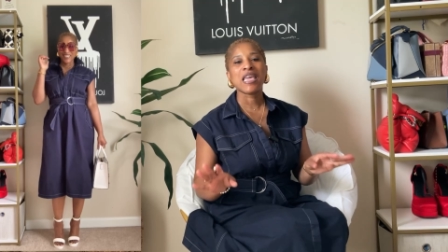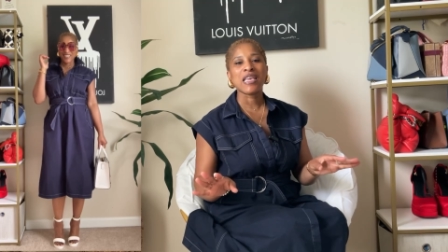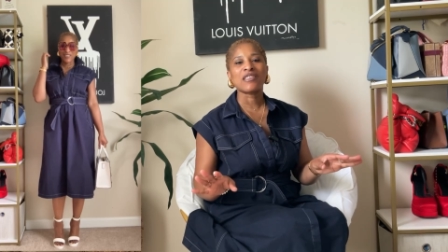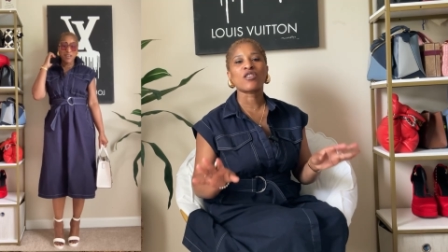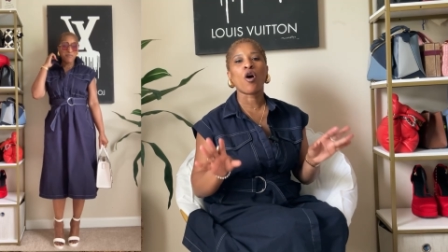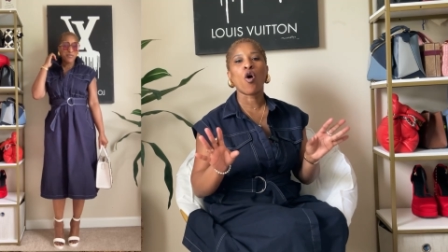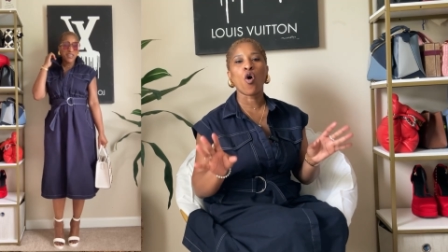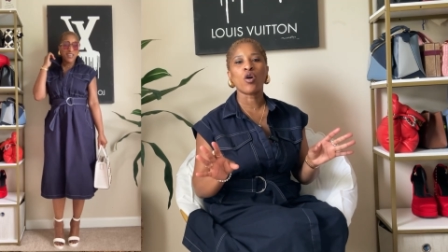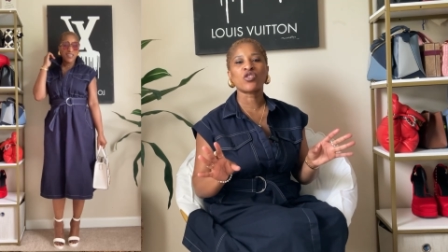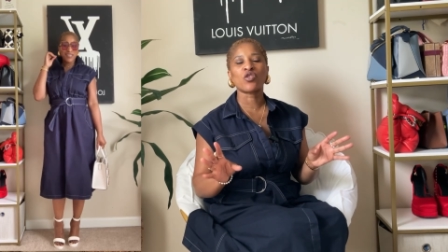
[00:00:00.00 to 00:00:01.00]
is
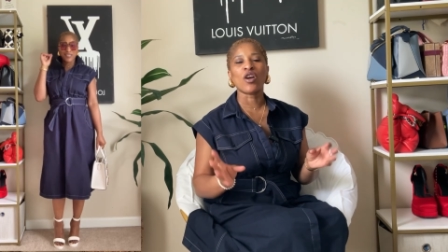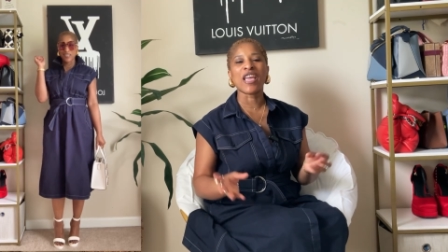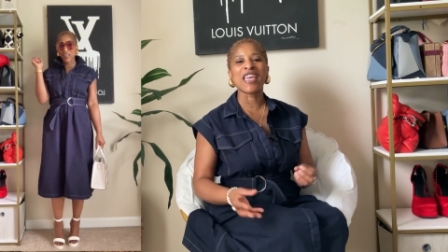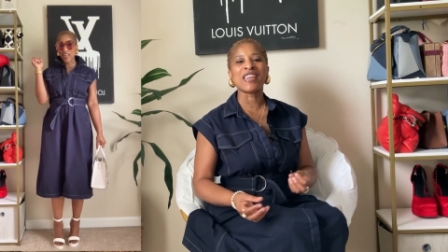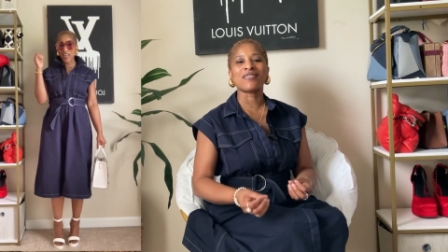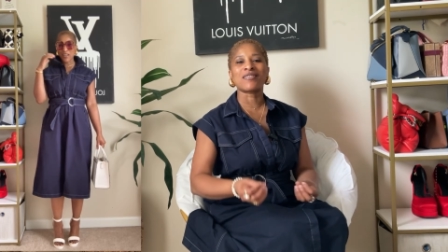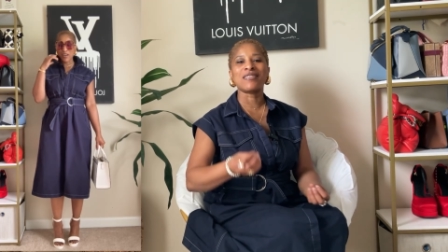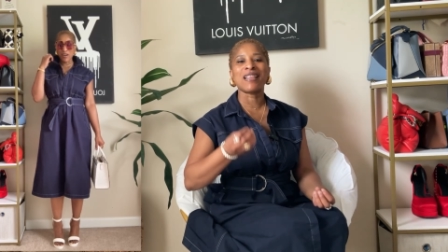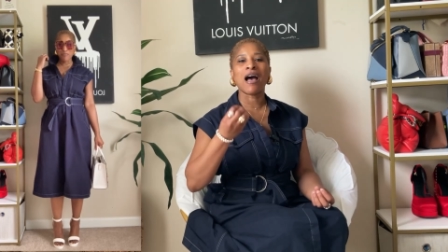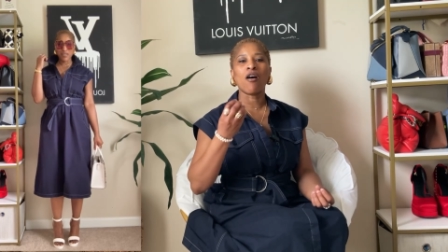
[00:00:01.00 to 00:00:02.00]
awesome. It is
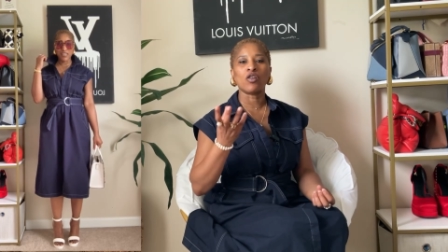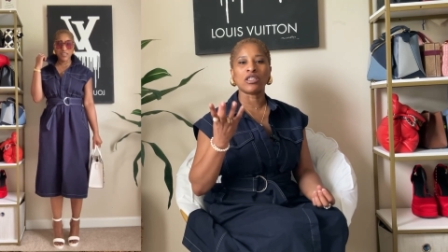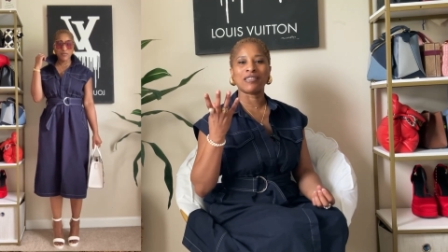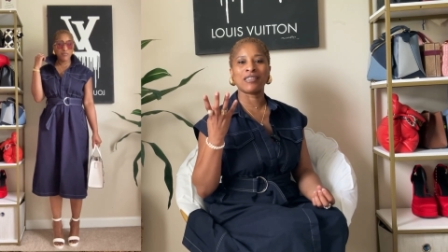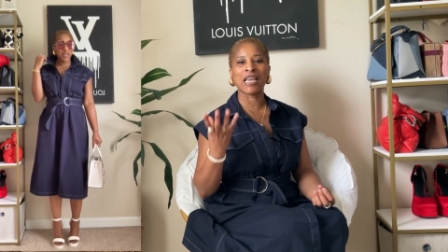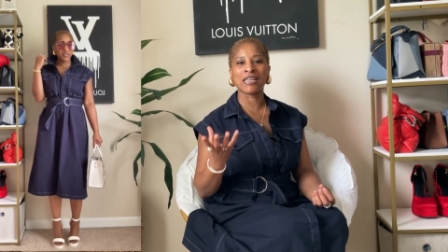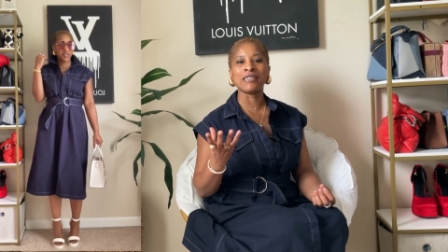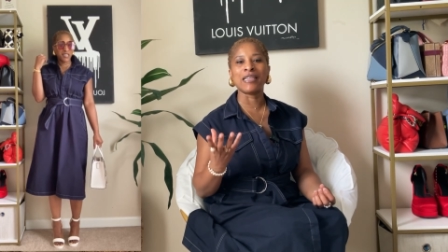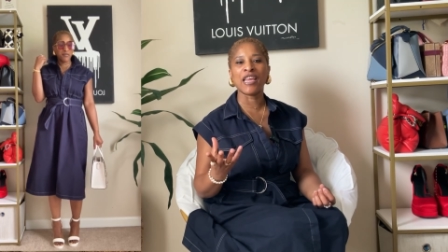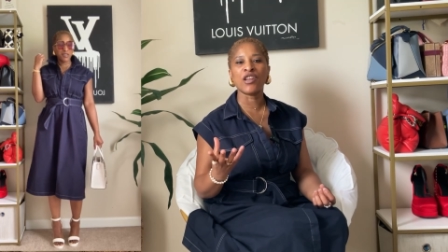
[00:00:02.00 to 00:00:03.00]
not a thick
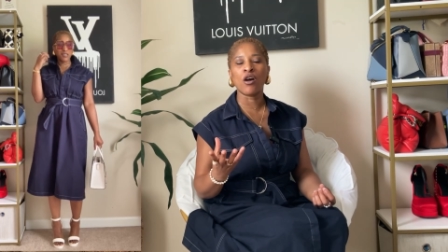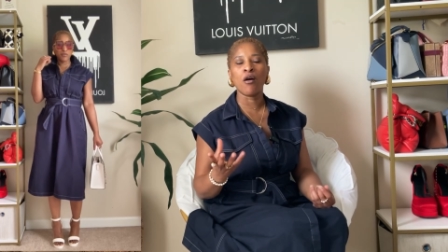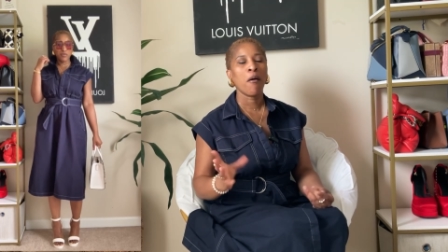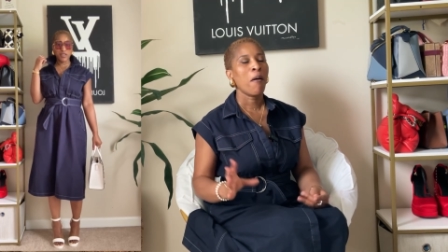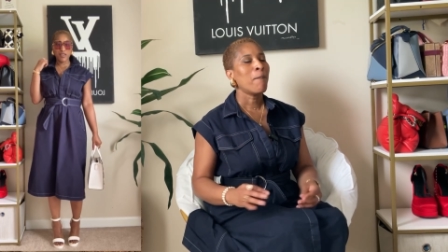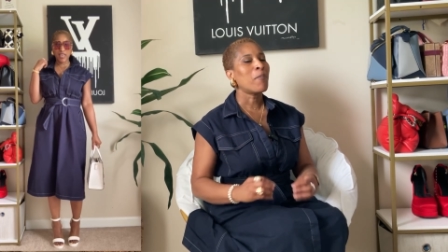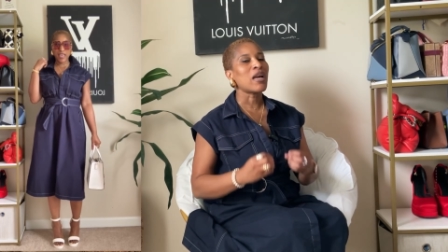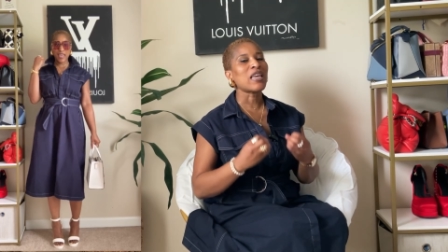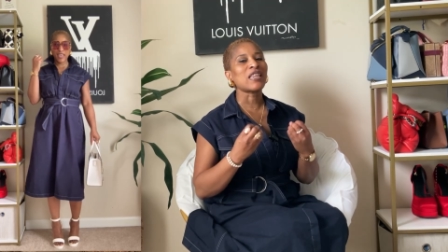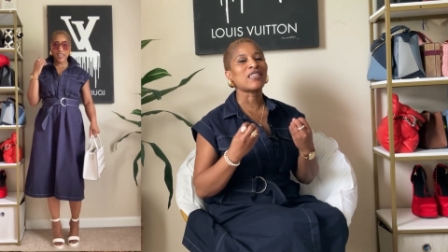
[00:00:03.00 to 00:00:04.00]
denim,
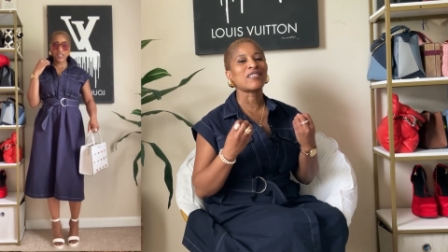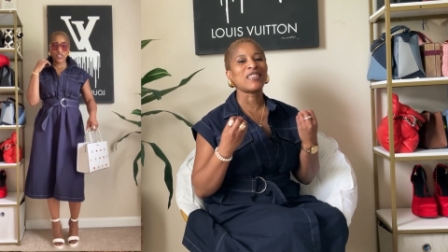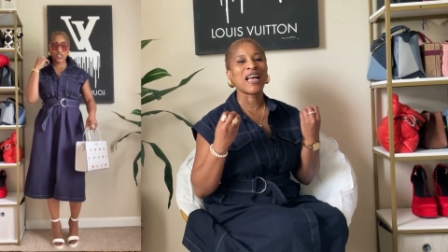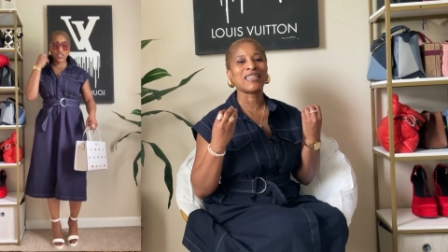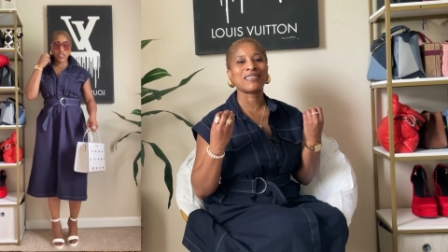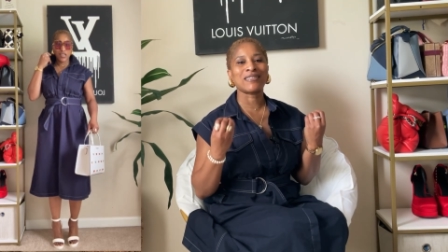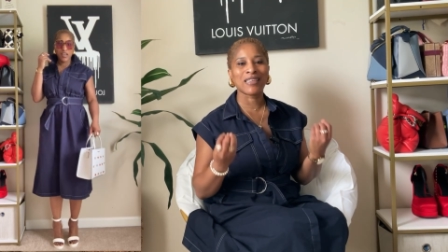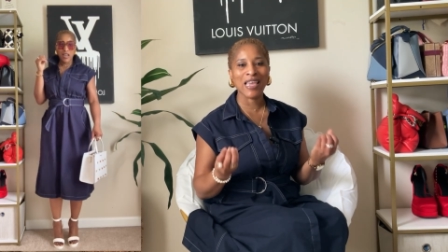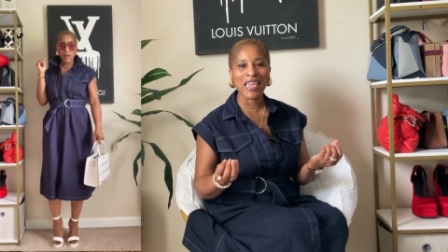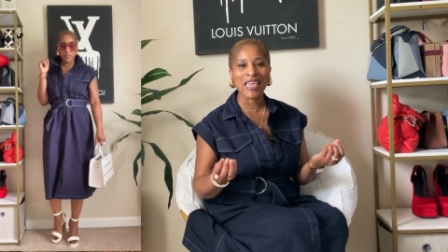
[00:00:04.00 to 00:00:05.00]
but it is not
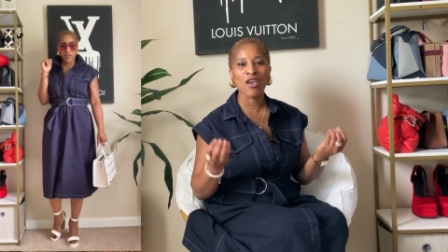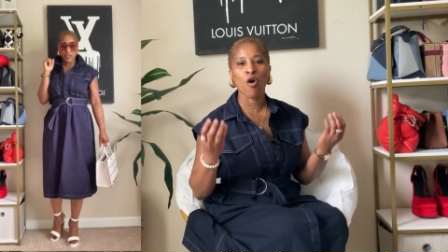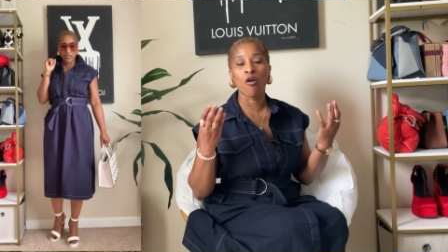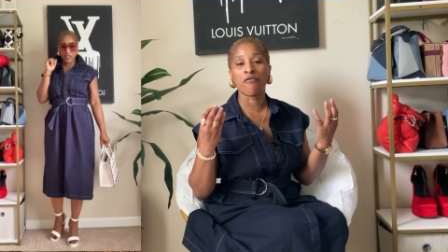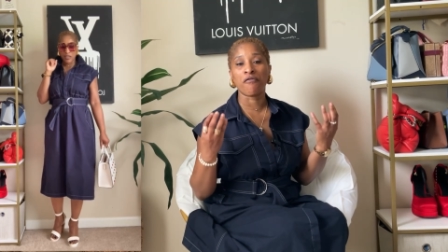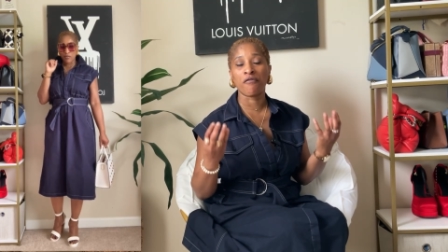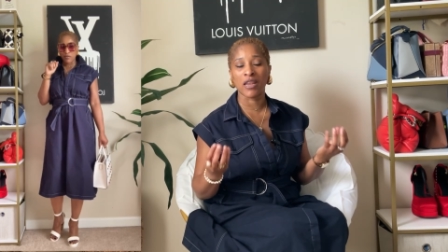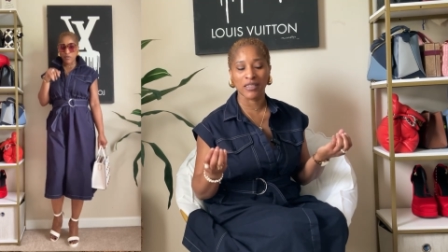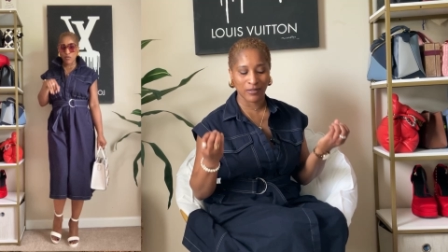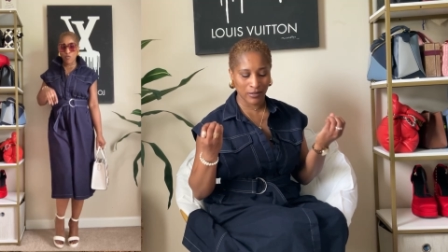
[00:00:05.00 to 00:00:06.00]
thin or
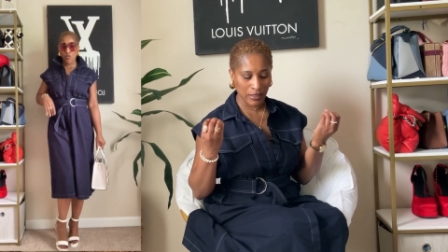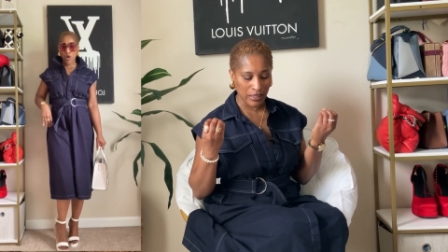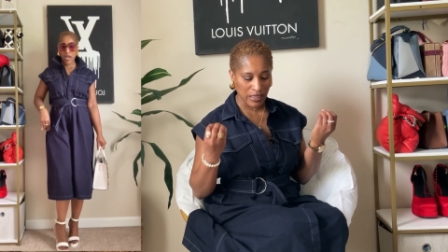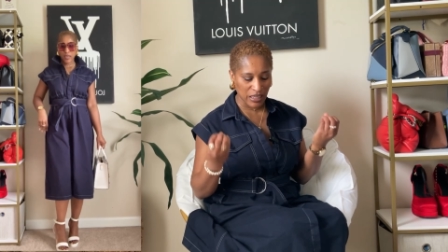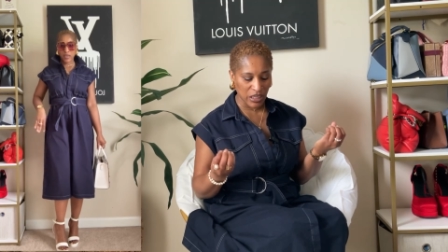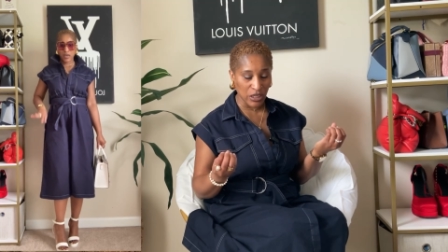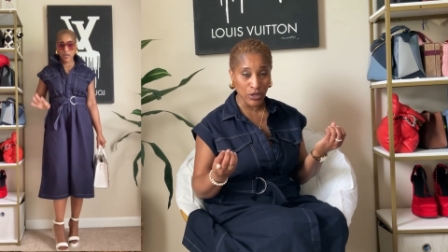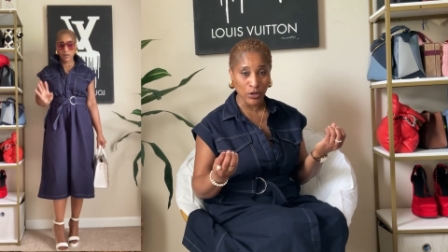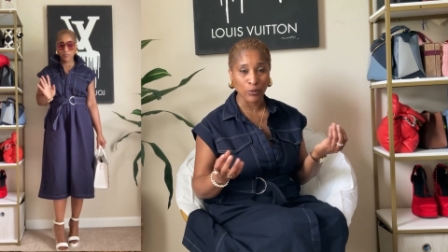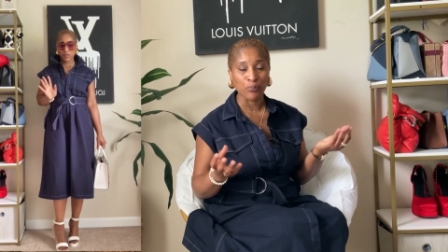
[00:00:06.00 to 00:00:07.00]
flimsy
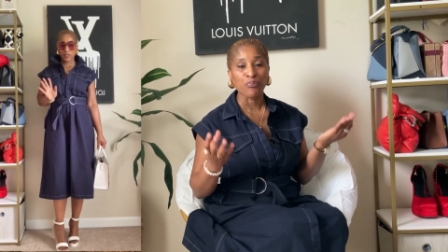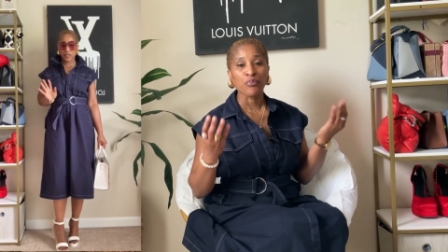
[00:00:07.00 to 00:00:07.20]
either.